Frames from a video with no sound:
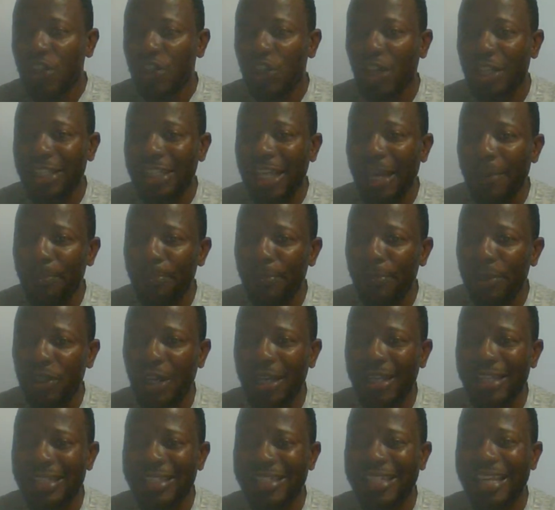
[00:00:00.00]
So
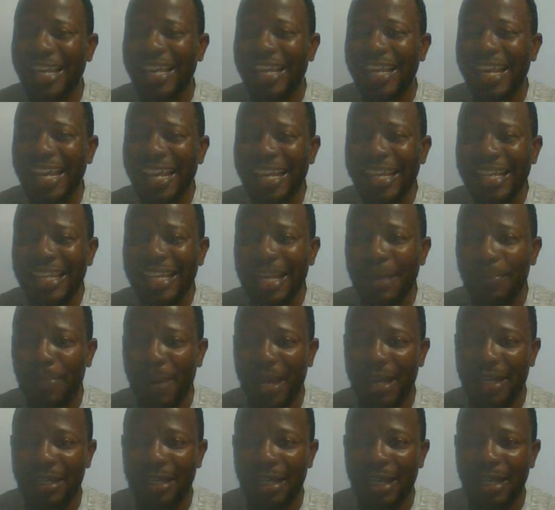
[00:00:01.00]
temperature is the
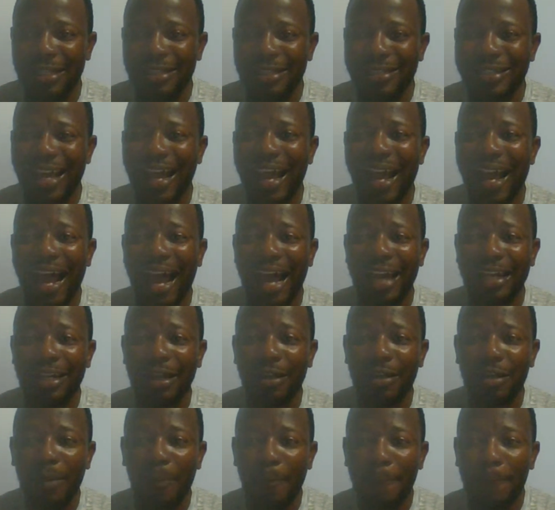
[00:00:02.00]
independent
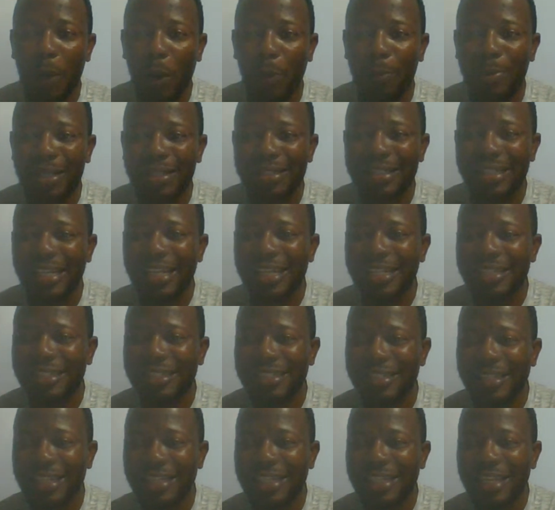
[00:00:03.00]
and the bubbles
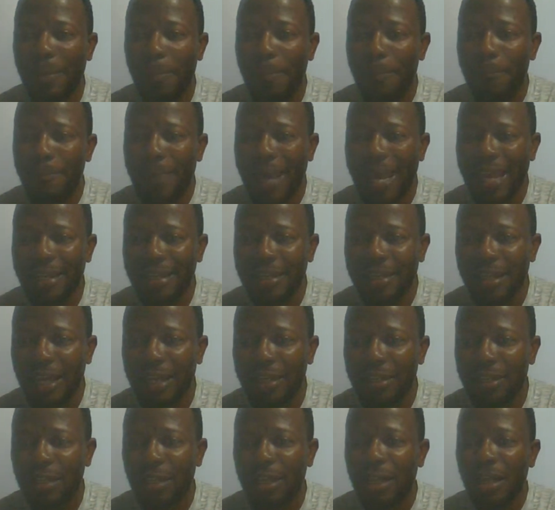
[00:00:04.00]
is the
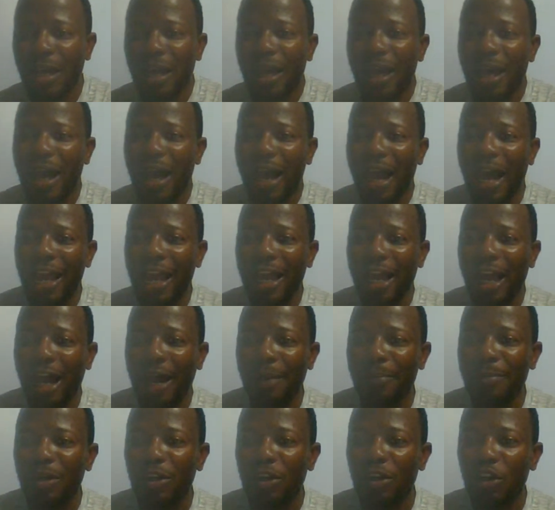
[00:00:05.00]
dependent. I
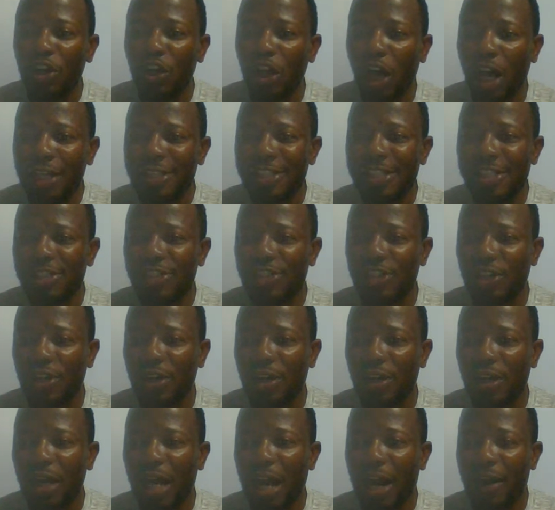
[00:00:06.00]
am lost,
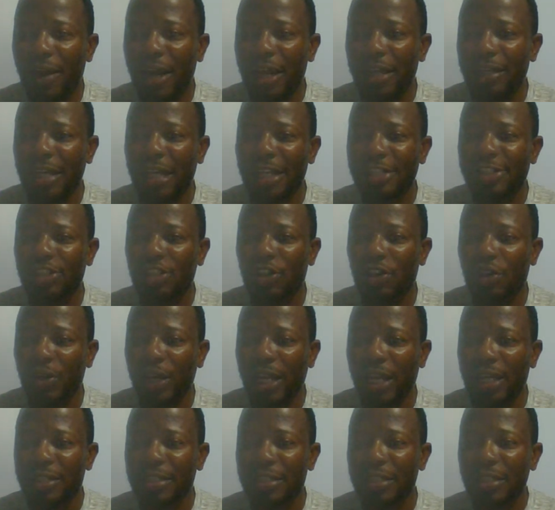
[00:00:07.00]
sir. All right, that's
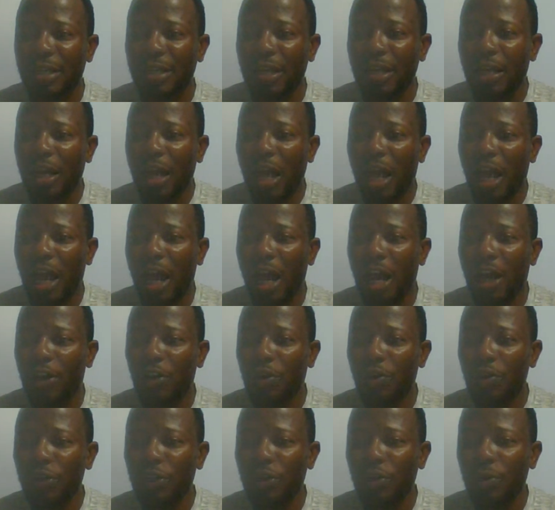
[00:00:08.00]
great.
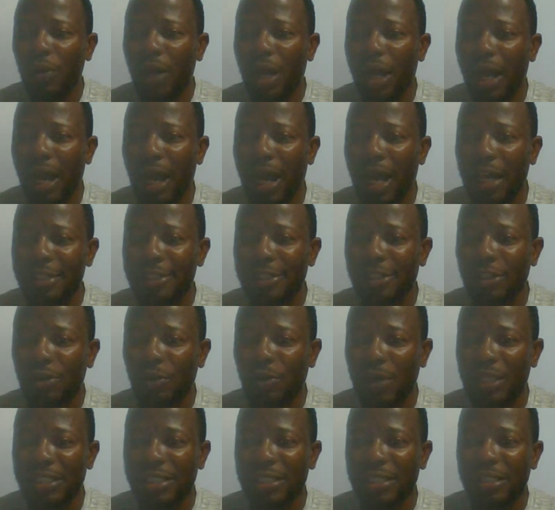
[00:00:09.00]
Could you ask the
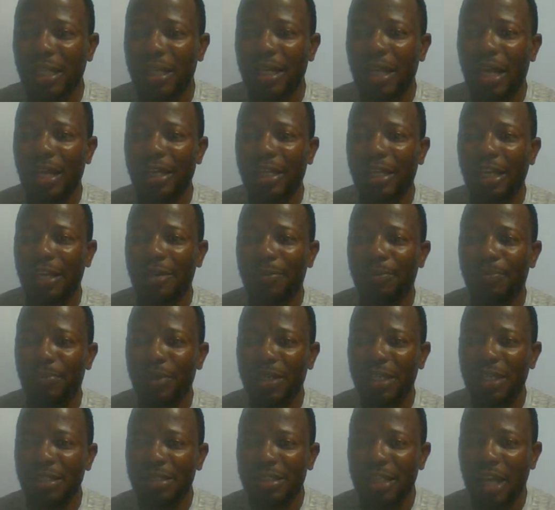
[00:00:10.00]
question again,
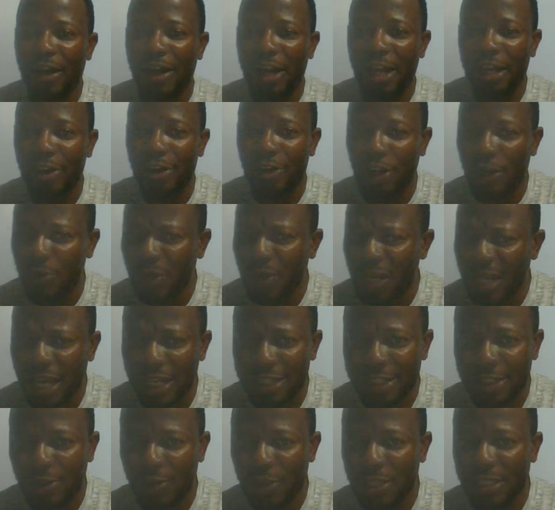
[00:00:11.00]
please? All right, great. We'll
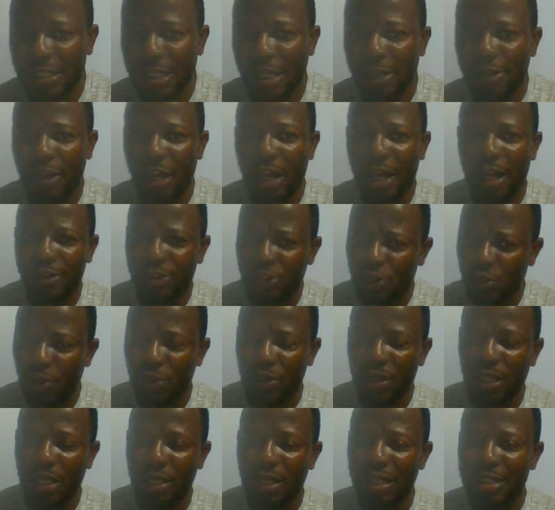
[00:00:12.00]
ask the question
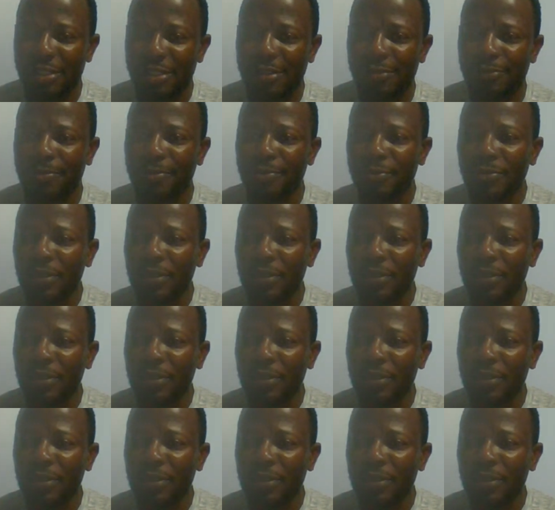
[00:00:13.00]
throughout the lesson.